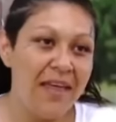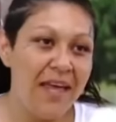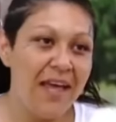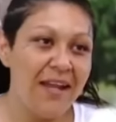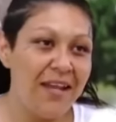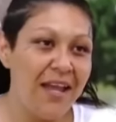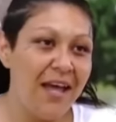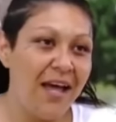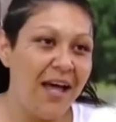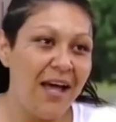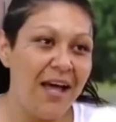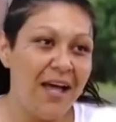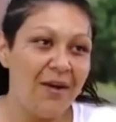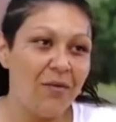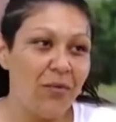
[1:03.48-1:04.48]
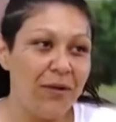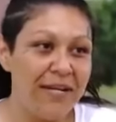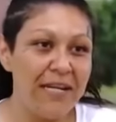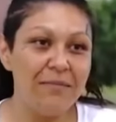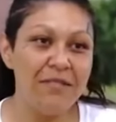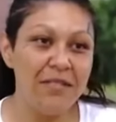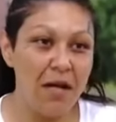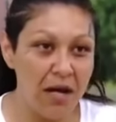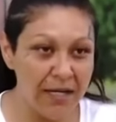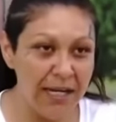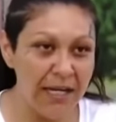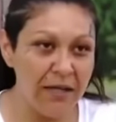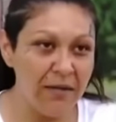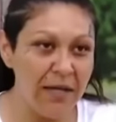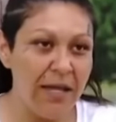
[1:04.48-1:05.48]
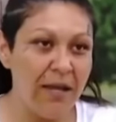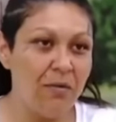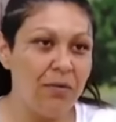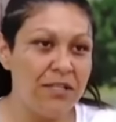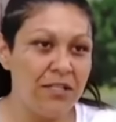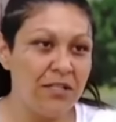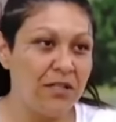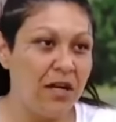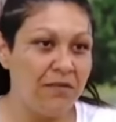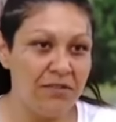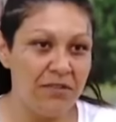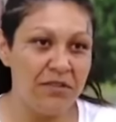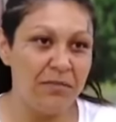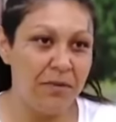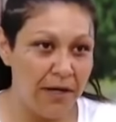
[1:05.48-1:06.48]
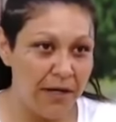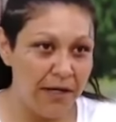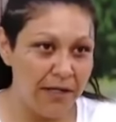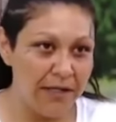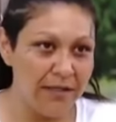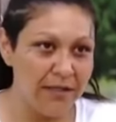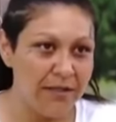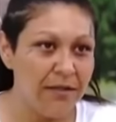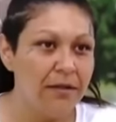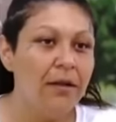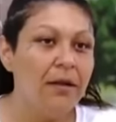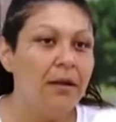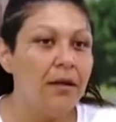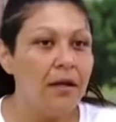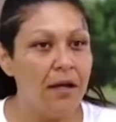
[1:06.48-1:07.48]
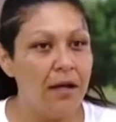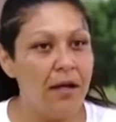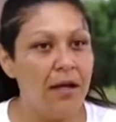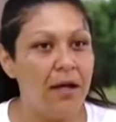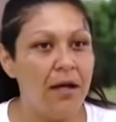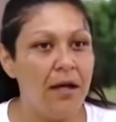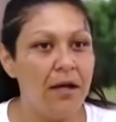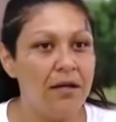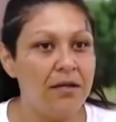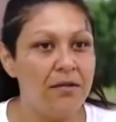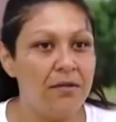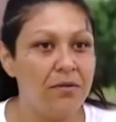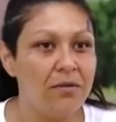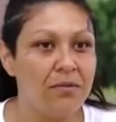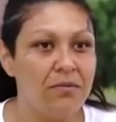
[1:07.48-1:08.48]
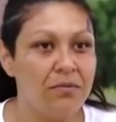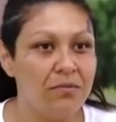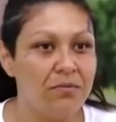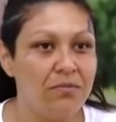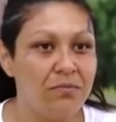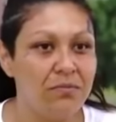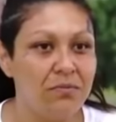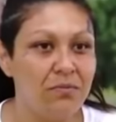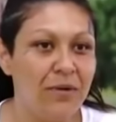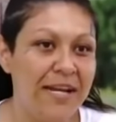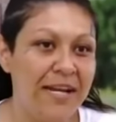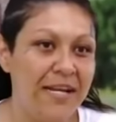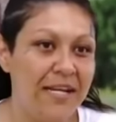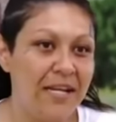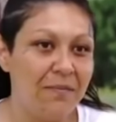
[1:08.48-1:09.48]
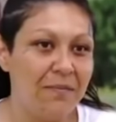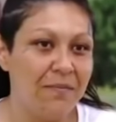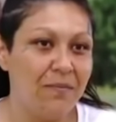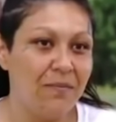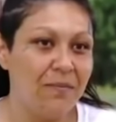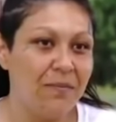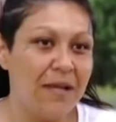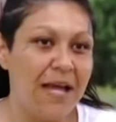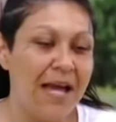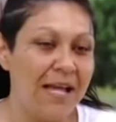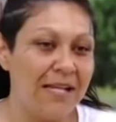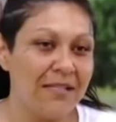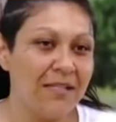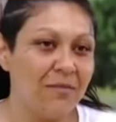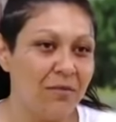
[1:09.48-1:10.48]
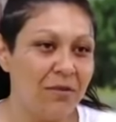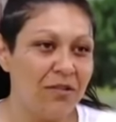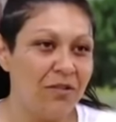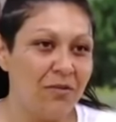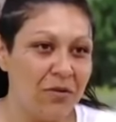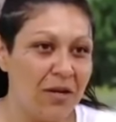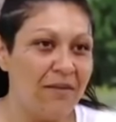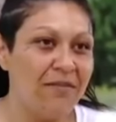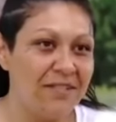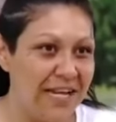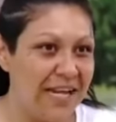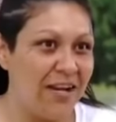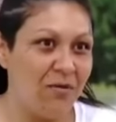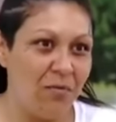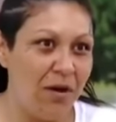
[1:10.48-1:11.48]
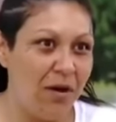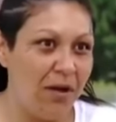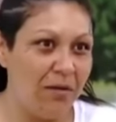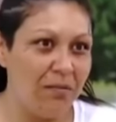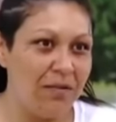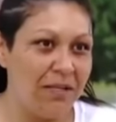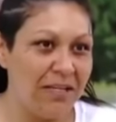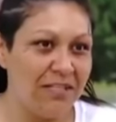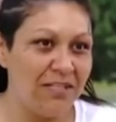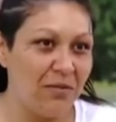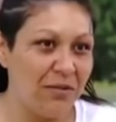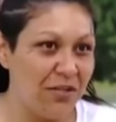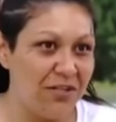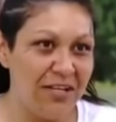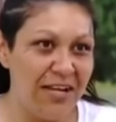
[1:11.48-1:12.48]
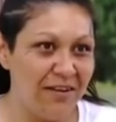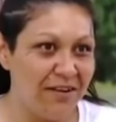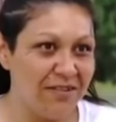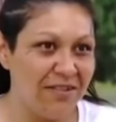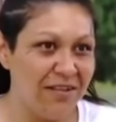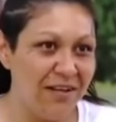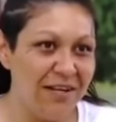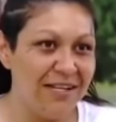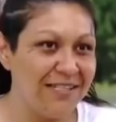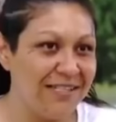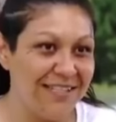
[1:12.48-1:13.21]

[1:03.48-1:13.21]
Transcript: And then we ended up talking, and we took off to the park, and we ended up asked him, "Will you ever date your mom?" And he said, "Will you date your son?"